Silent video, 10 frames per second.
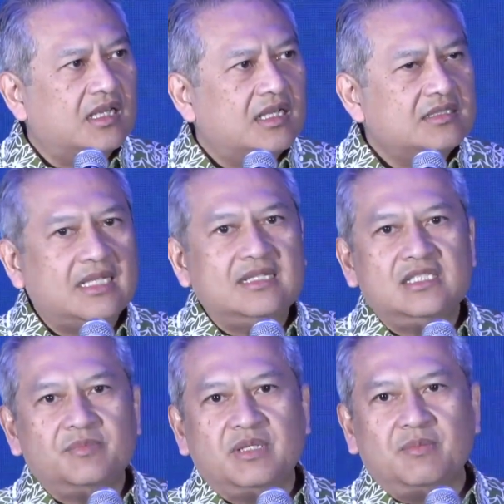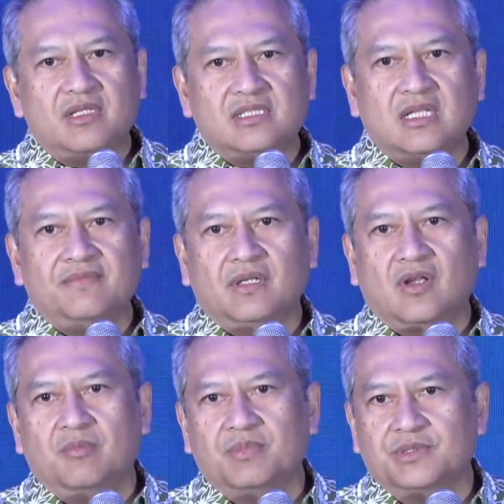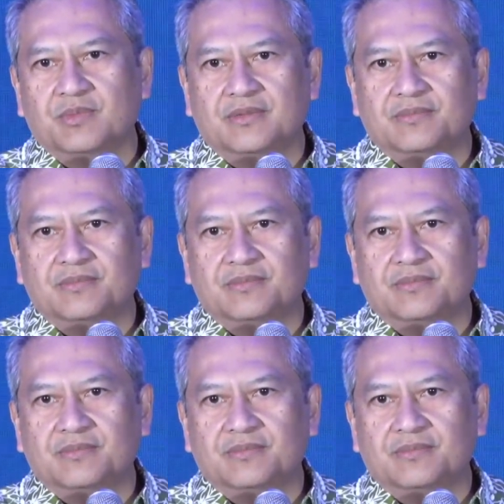tended to be about self-accomplishment.